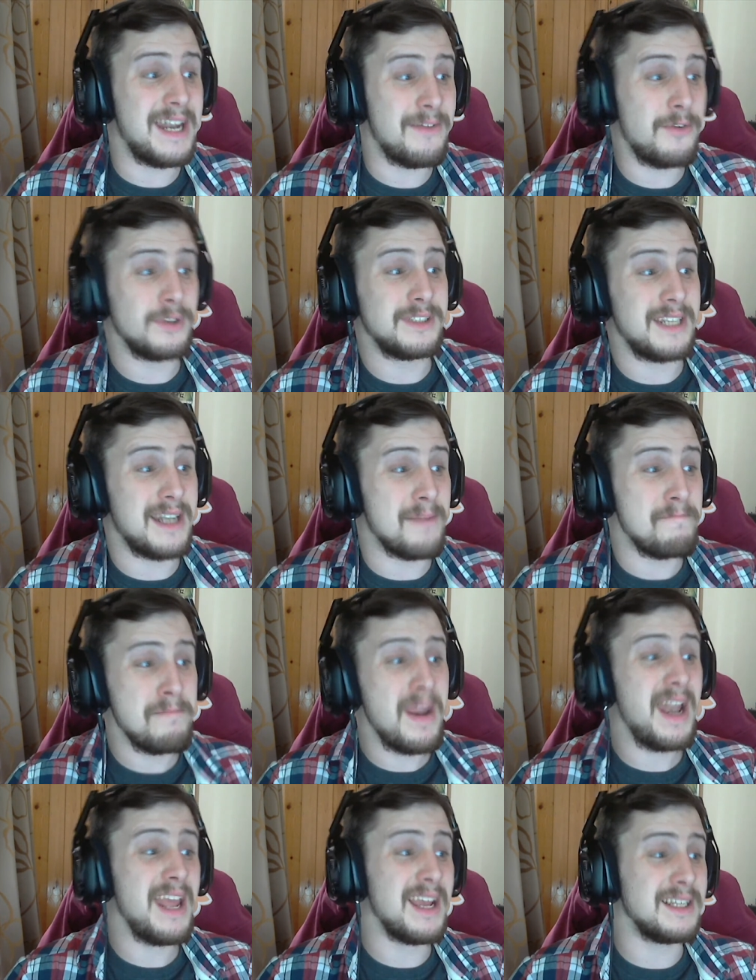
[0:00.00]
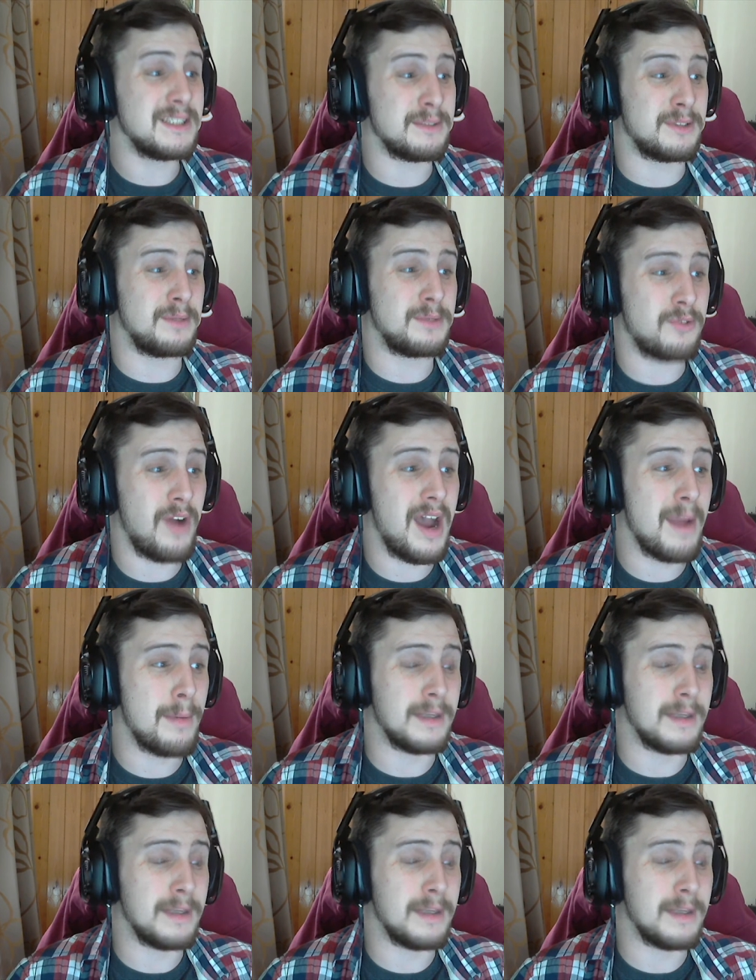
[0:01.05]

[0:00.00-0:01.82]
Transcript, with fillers: if you're in the millions of subscribers,